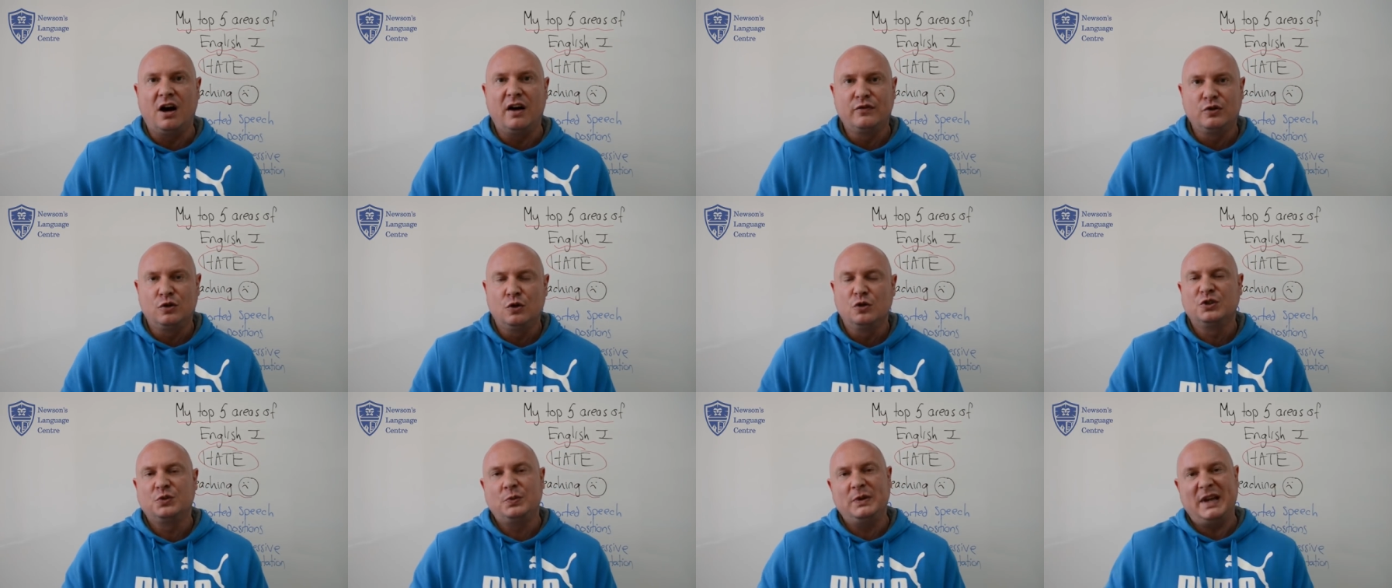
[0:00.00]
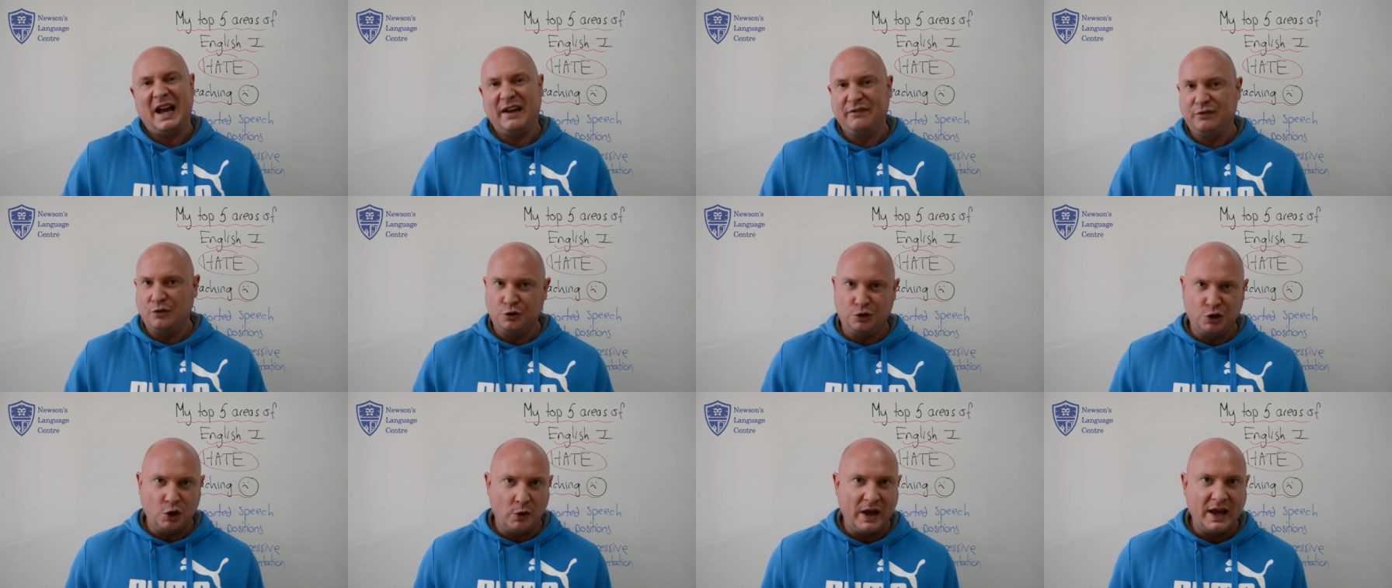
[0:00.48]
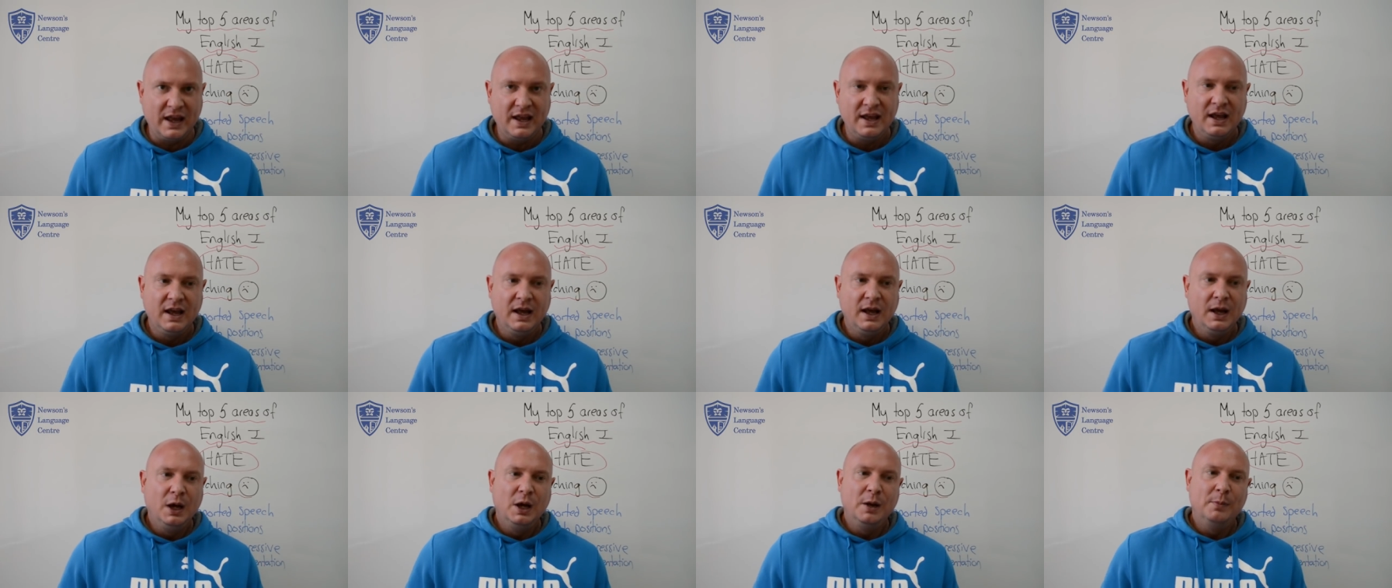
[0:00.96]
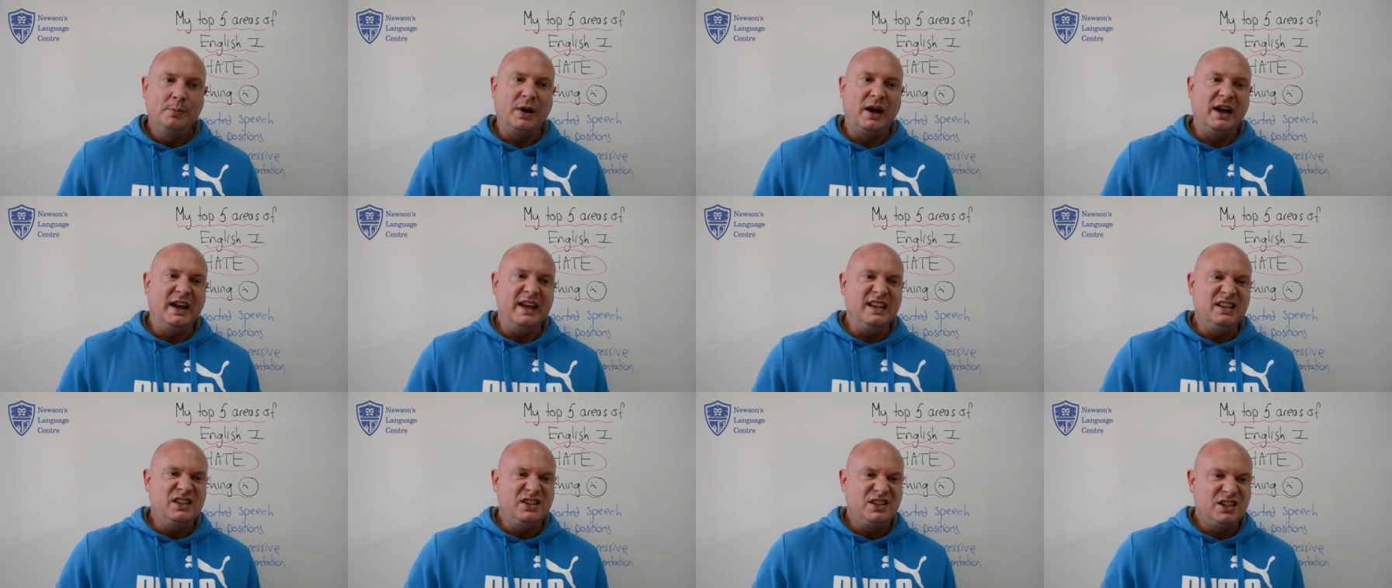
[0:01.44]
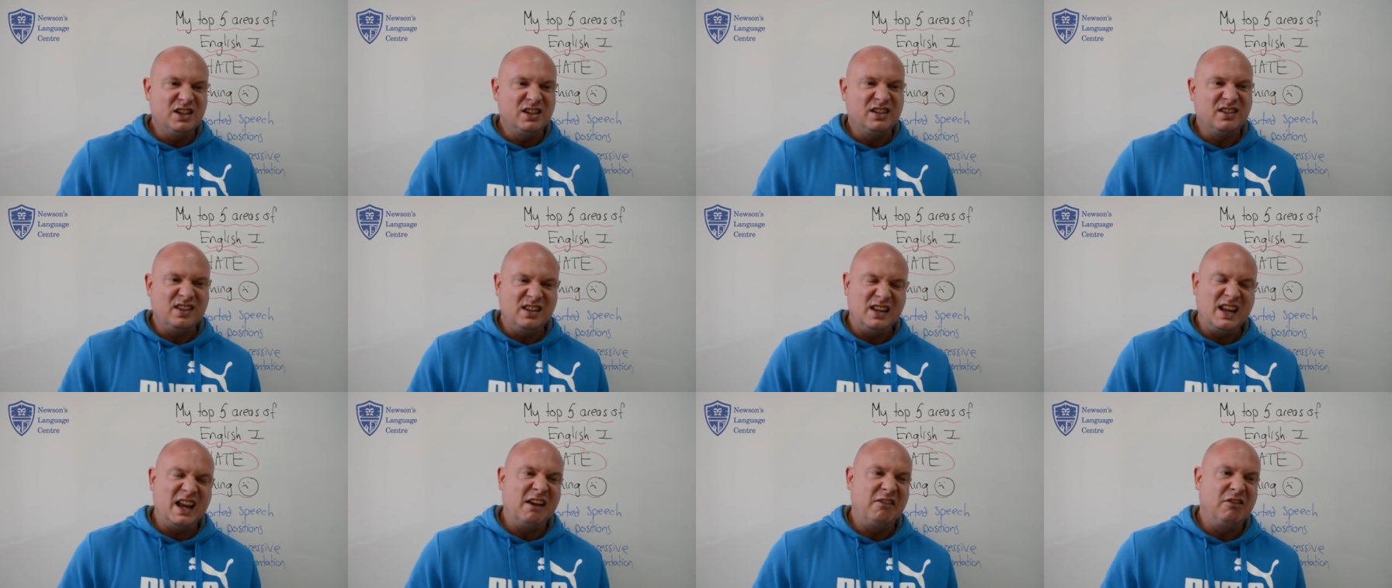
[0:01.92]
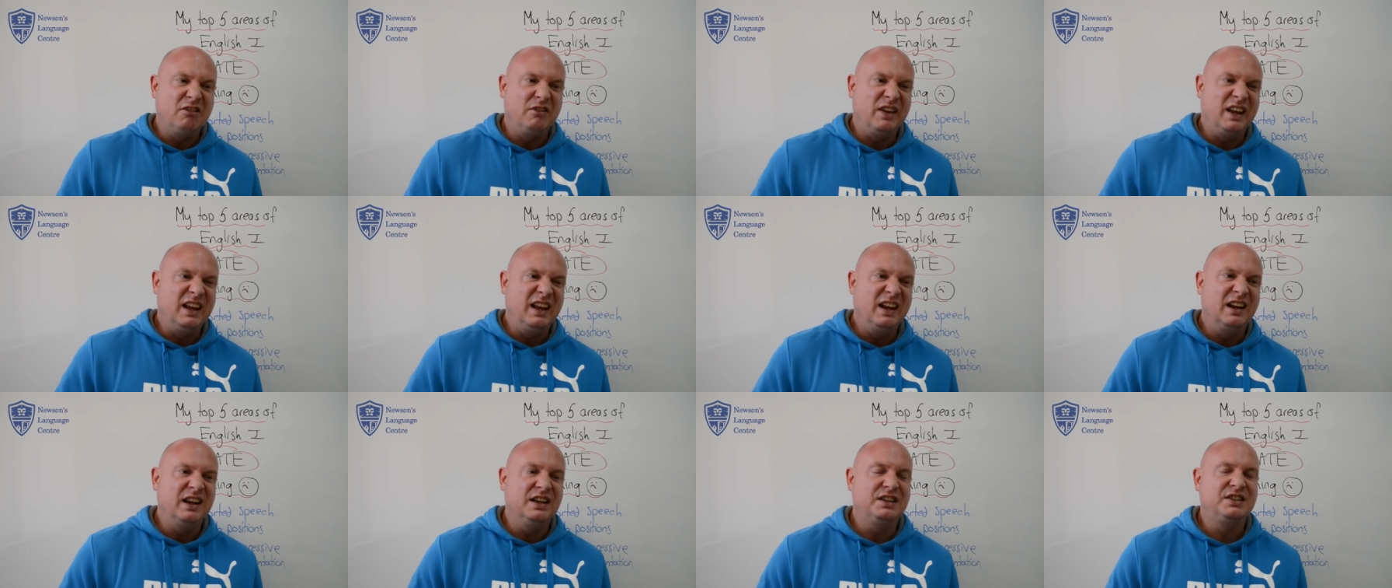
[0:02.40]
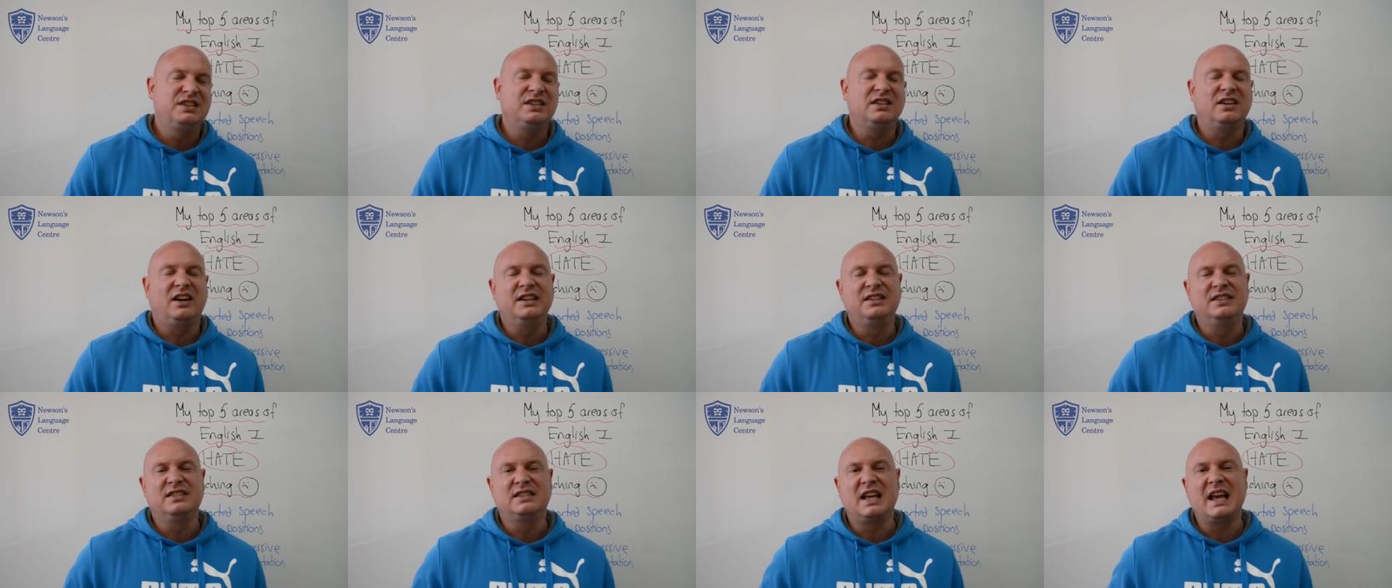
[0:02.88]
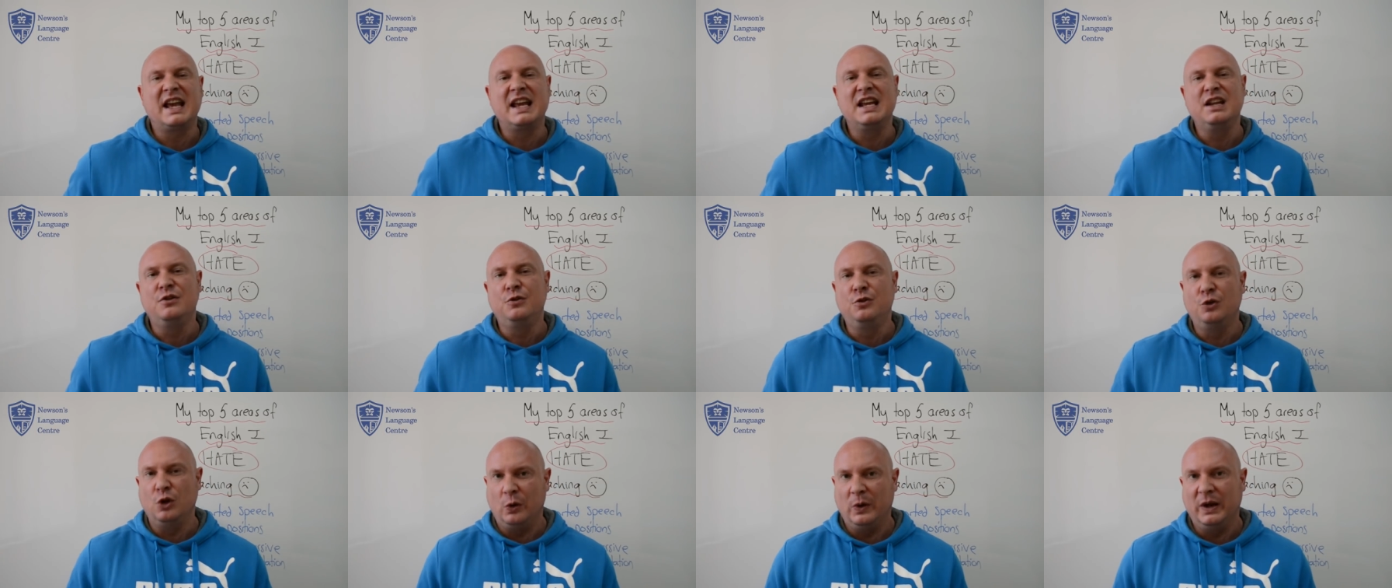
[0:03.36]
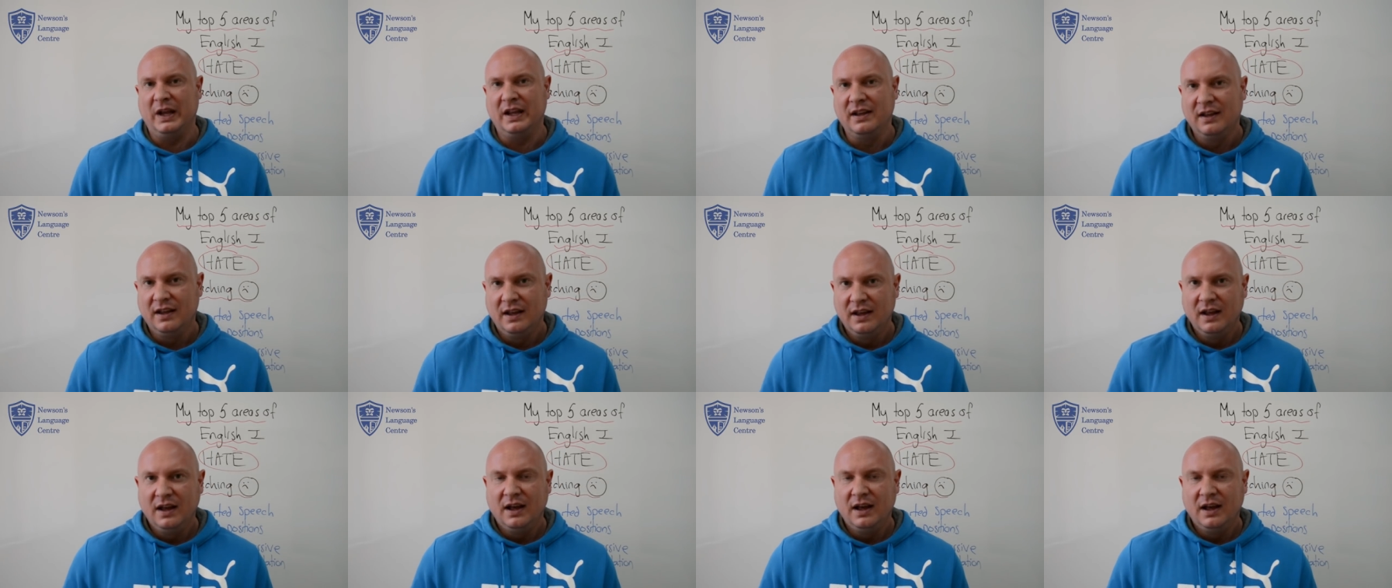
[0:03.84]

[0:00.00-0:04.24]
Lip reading: Of course we have to do it, but it's just an area of English I just hate doing.